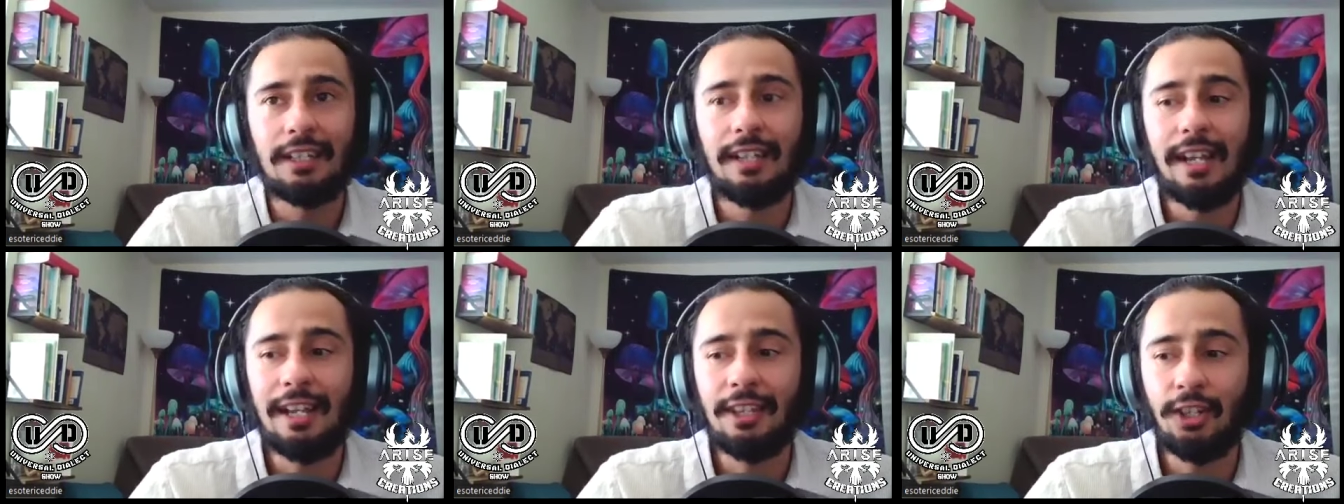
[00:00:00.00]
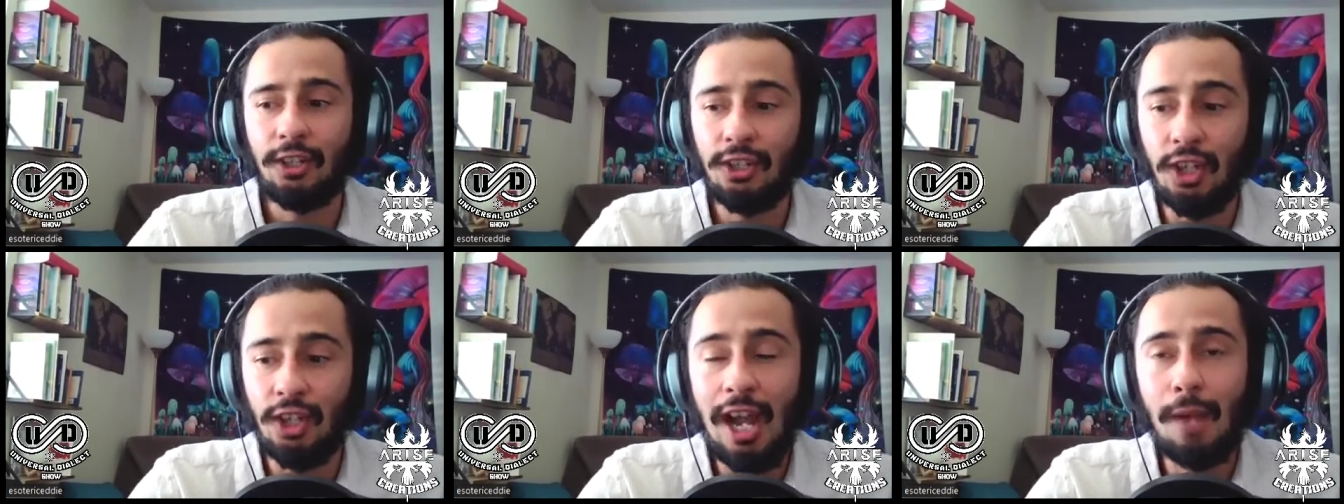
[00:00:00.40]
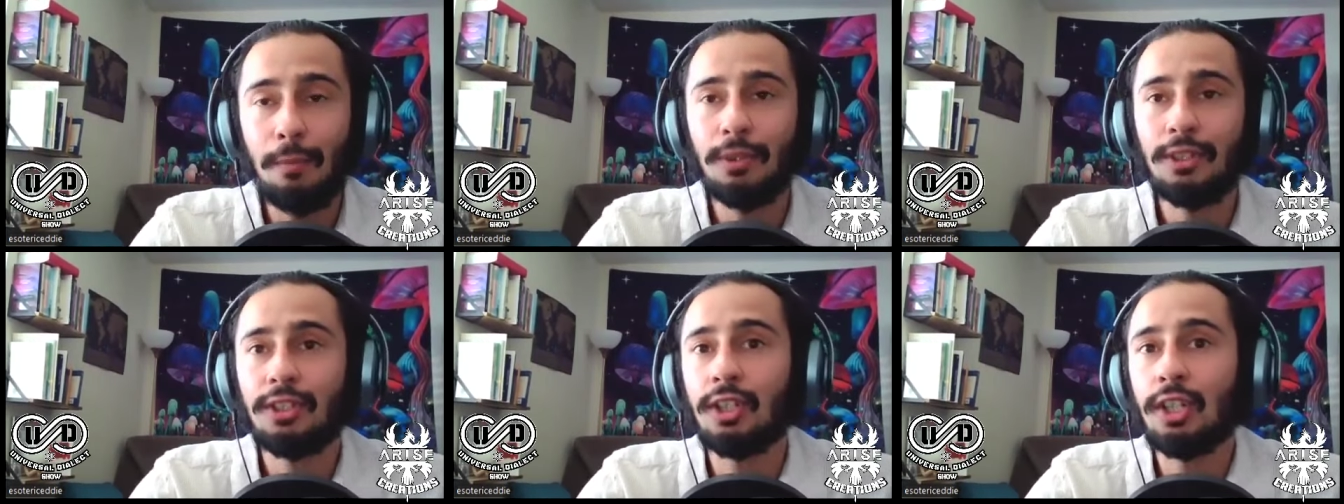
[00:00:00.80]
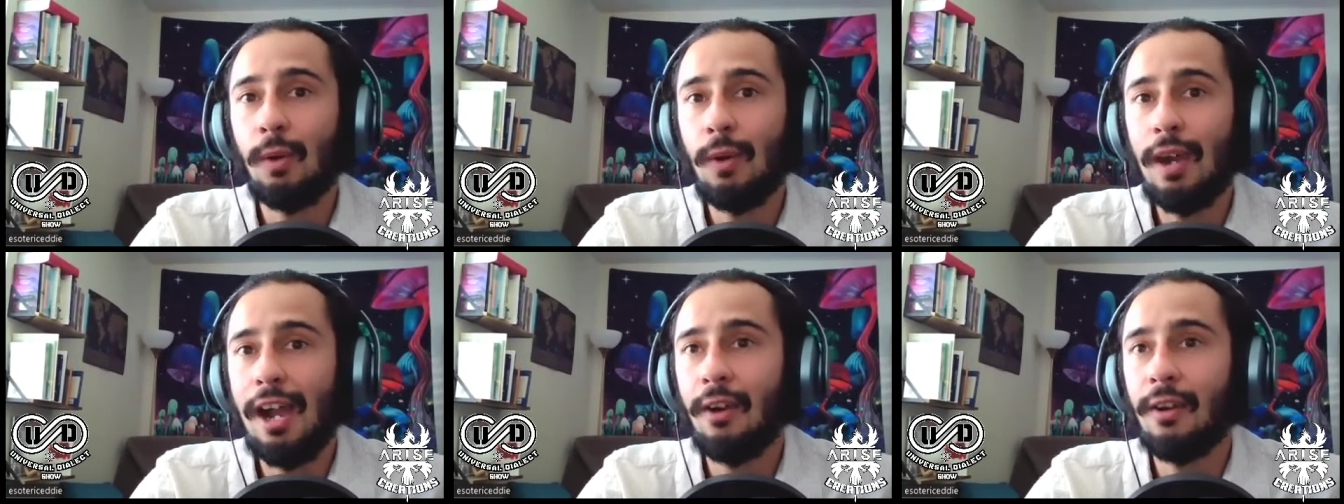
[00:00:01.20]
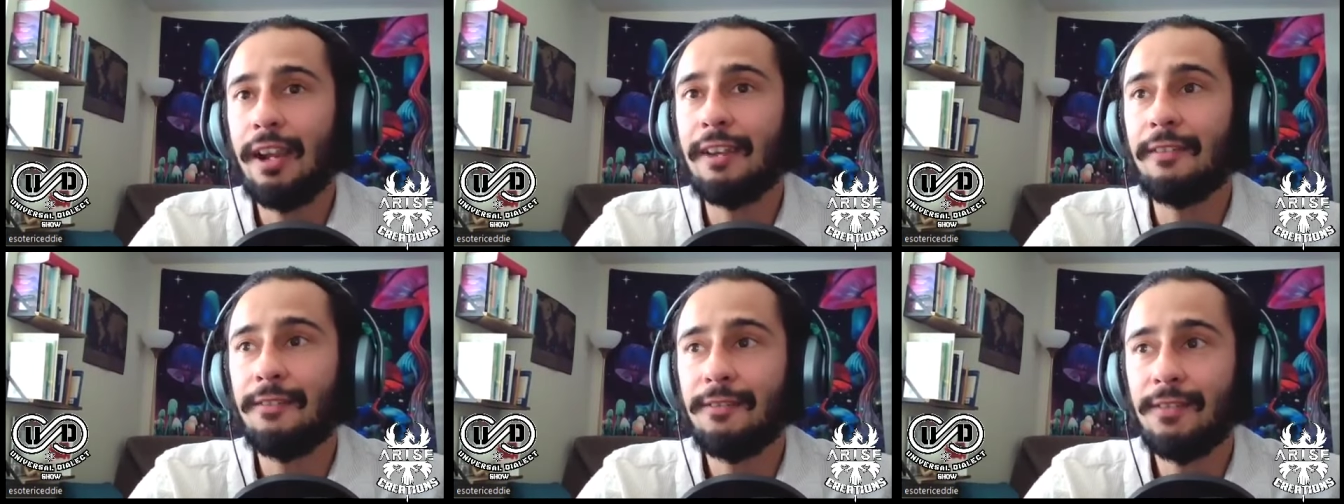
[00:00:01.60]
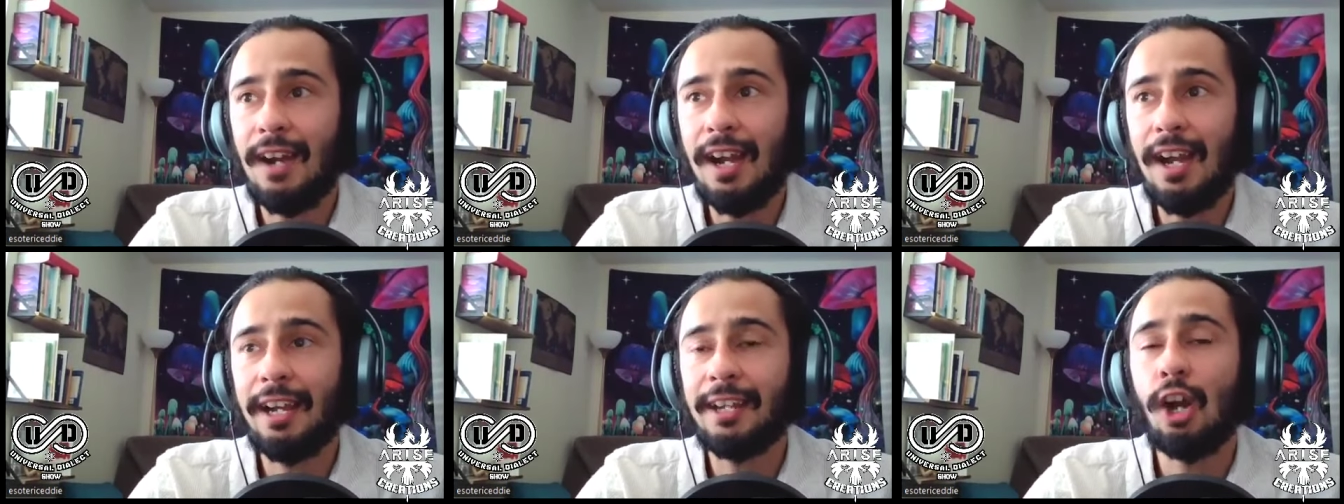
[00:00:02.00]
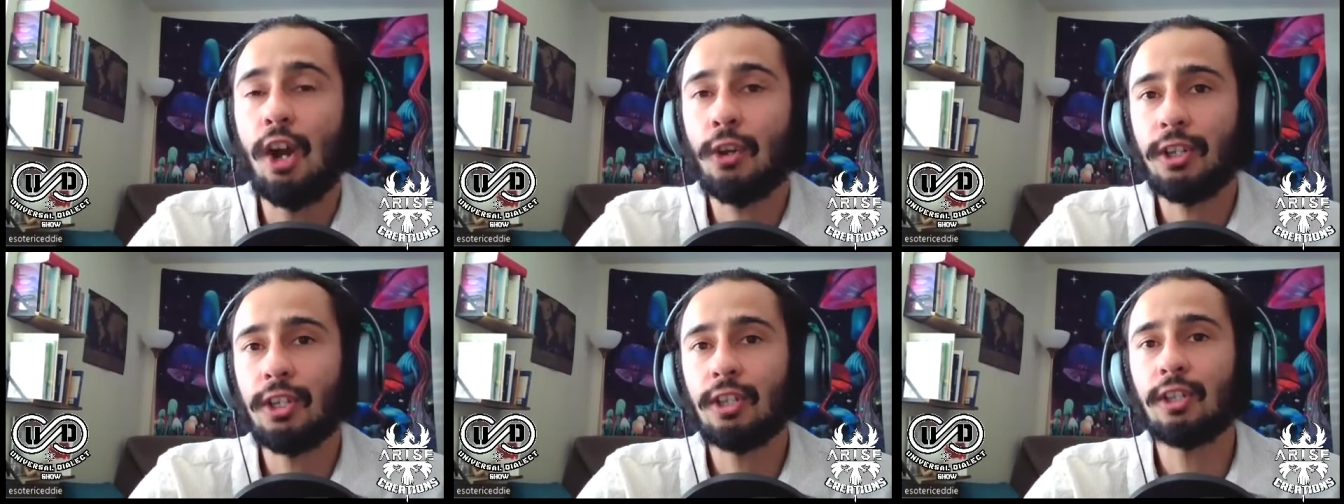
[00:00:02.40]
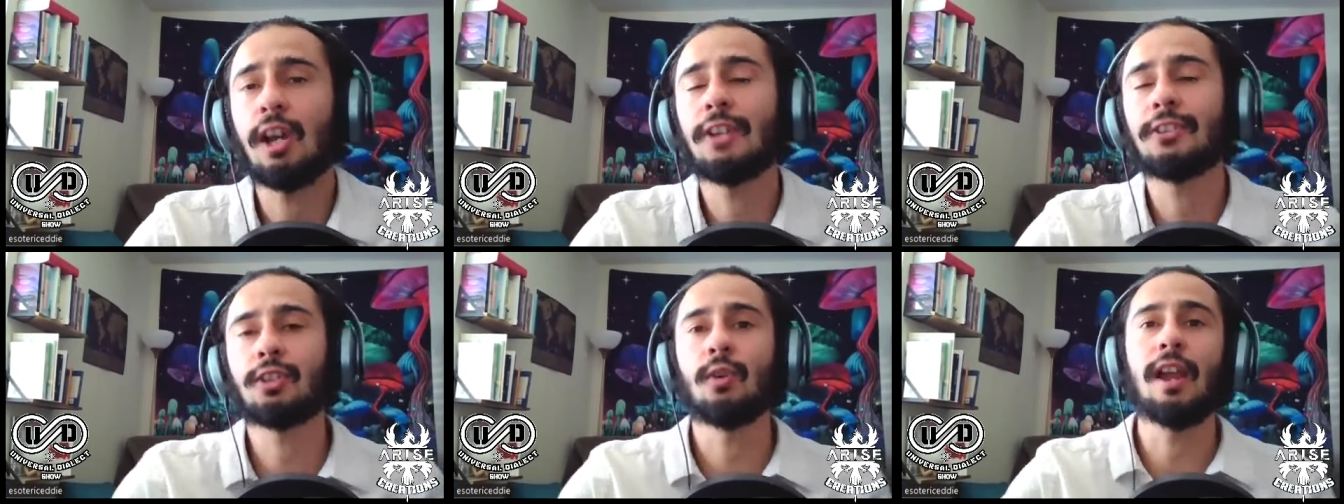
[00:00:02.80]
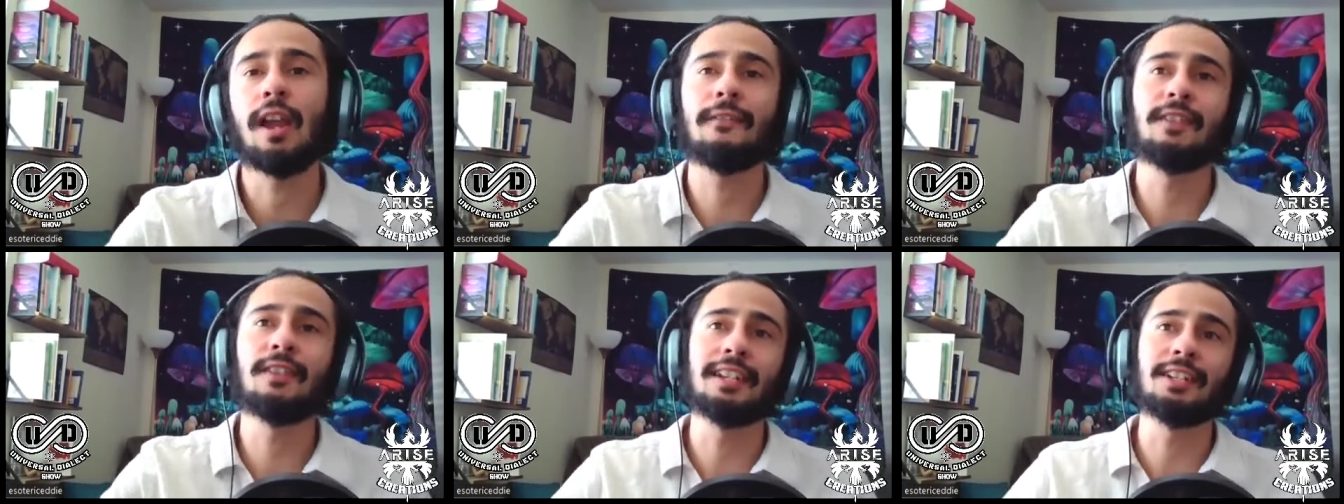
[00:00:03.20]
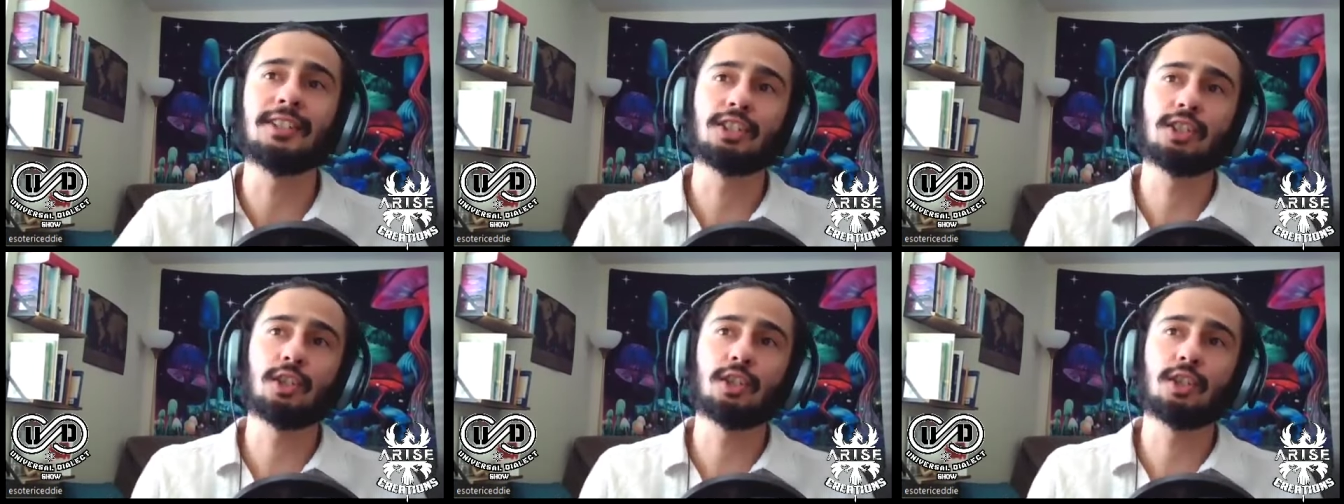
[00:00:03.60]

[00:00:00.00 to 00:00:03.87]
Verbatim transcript: and their job was to go out and find archaeological evidence